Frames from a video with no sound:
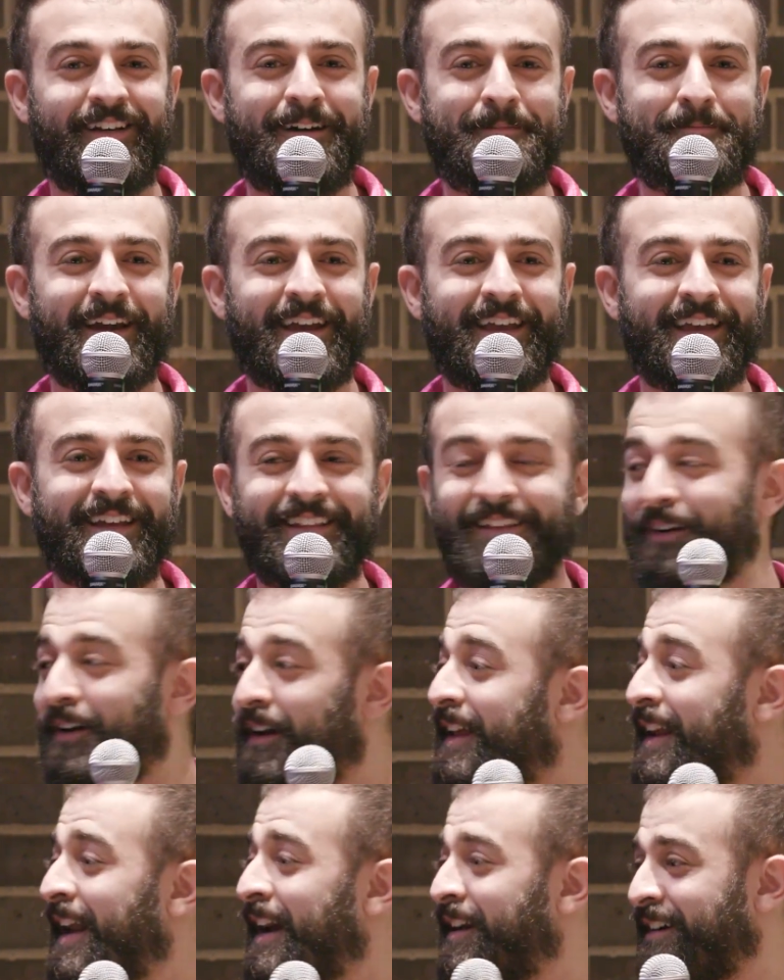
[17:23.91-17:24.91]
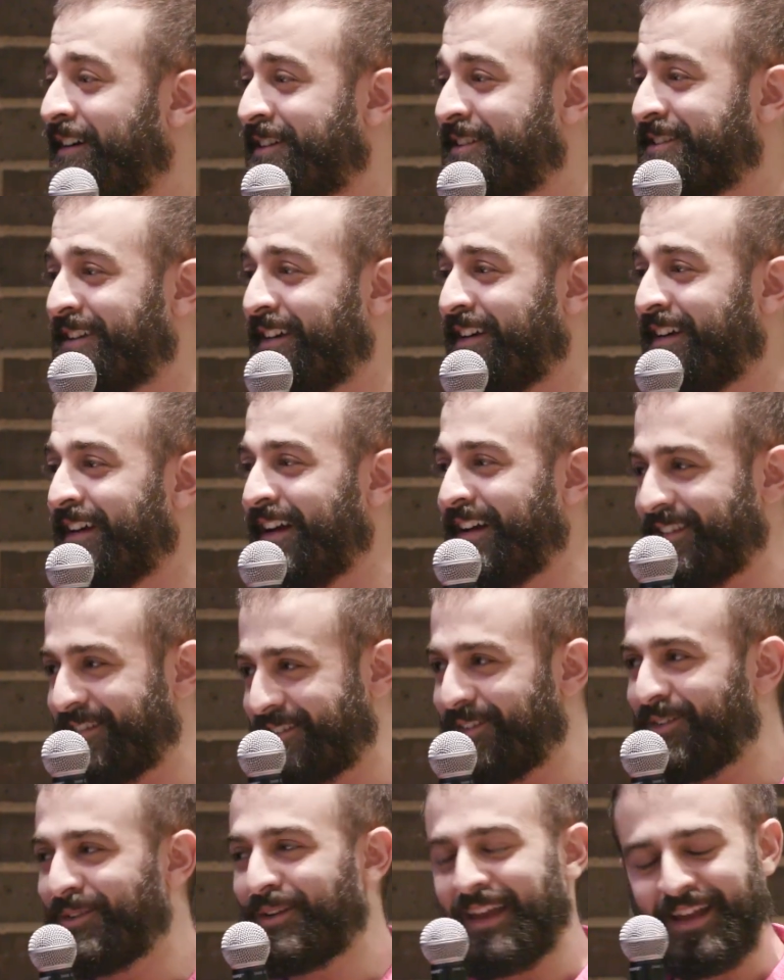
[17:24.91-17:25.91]
I'm not gonna. Can I cuss? He
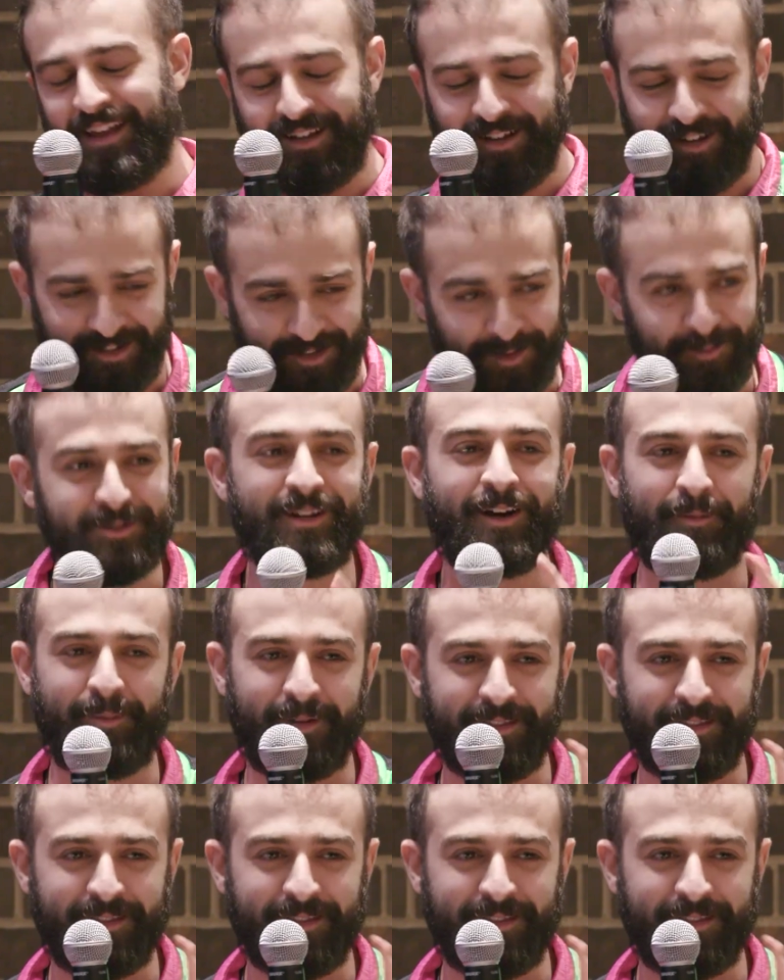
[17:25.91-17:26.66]
said he can't cuss. I'm sorry